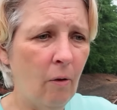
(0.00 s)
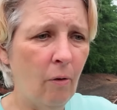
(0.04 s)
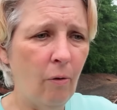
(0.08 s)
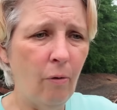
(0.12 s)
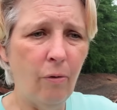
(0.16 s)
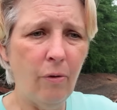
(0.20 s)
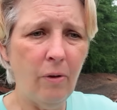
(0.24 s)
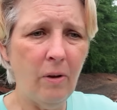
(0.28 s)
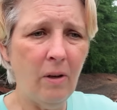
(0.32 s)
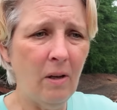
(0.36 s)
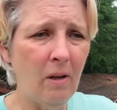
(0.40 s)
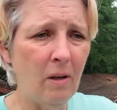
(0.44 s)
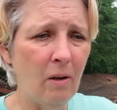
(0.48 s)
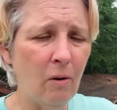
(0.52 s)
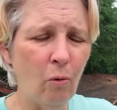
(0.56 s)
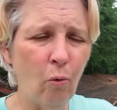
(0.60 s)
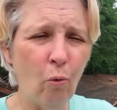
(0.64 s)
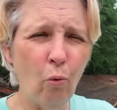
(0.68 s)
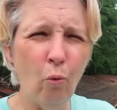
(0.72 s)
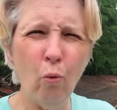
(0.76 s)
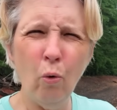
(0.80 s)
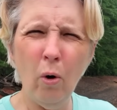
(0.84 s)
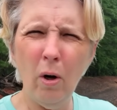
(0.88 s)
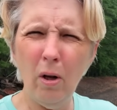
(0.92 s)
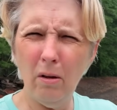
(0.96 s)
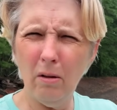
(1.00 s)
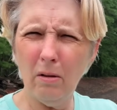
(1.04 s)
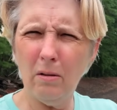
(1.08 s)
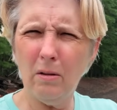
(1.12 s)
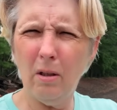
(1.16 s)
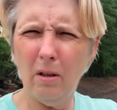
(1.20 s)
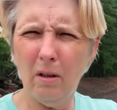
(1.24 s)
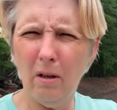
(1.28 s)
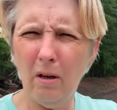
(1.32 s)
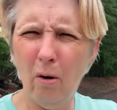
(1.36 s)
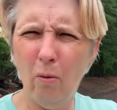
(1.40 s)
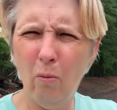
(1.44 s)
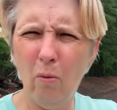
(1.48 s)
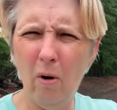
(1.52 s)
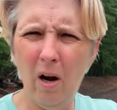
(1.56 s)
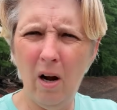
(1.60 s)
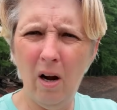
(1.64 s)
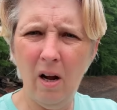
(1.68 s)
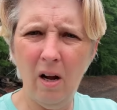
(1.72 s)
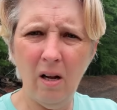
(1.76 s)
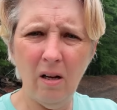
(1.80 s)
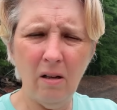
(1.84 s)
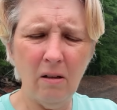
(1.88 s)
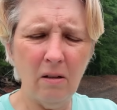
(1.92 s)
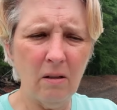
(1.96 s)
the will to go
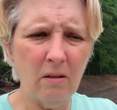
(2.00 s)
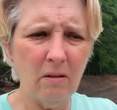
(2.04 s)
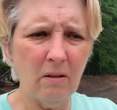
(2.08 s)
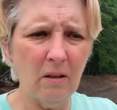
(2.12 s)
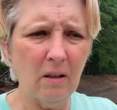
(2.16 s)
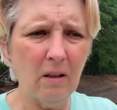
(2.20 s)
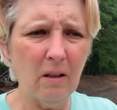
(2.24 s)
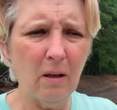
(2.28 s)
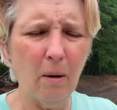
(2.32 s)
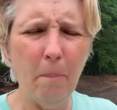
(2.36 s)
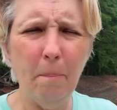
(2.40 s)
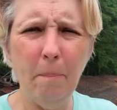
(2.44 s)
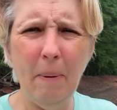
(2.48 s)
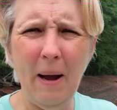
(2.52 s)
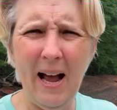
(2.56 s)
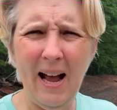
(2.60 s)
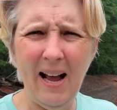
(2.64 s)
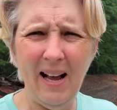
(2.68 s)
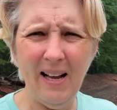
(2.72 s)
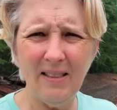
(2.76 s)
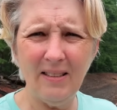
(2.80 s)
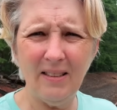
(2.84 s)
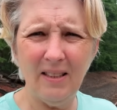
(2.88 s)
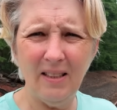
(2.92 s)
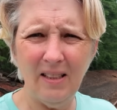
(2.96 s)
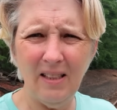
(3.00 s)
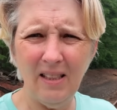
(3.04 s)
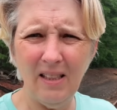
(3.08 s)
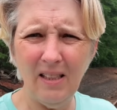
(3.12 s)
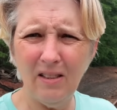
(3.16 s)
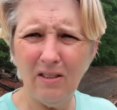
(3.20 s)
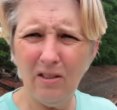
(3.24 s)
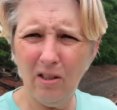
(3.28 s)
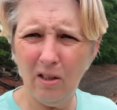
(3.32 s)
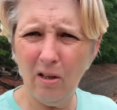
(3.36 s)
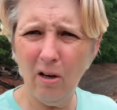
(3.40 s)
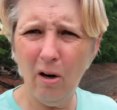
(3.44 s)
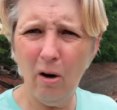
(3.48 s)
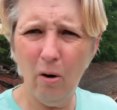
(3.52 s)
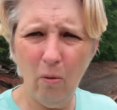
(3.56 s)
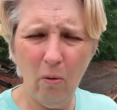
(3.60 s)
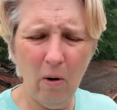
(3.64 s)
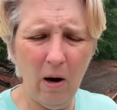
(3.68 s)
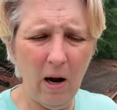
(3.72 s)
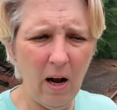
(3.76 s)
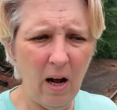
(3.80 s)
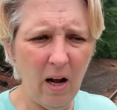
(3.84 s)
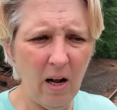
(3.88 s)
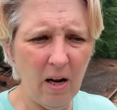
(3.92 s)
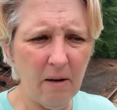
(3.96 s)
on, the capacity to go
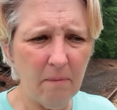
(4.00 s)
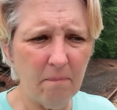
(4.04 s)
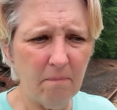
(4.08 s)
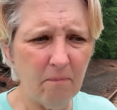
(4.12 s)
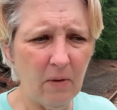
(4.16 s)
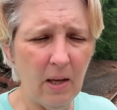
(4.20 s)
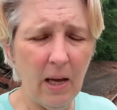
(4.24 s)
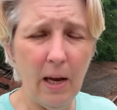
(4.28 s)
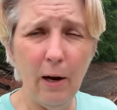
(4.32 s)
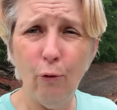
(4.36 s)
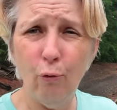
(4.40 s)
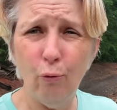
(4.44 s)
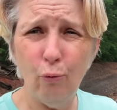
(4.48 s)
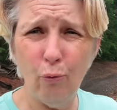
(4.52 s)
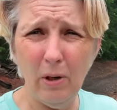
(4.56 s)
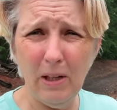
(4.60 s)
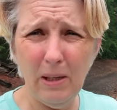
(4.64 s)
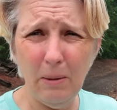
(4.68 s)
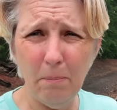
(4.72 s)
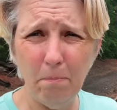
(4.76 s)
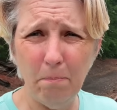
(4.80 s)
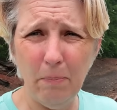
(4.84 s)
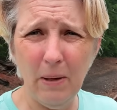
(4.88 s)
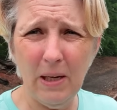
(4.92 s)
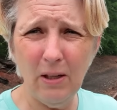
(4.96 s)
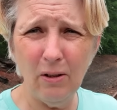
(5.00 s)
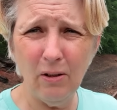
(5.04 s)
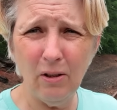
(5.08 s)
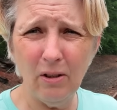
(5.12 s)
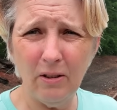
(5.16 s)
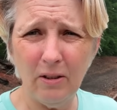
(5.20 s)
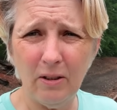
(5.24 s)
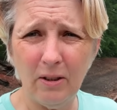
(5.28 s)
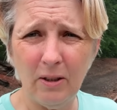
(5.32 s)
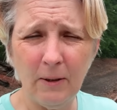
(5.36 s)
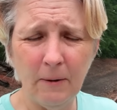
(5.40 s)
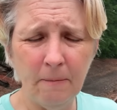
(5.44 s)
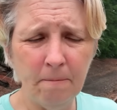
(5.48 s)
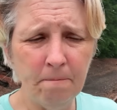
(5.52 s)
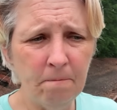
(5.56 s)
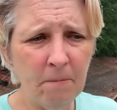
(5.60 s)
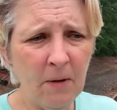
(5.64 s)
on and rebuild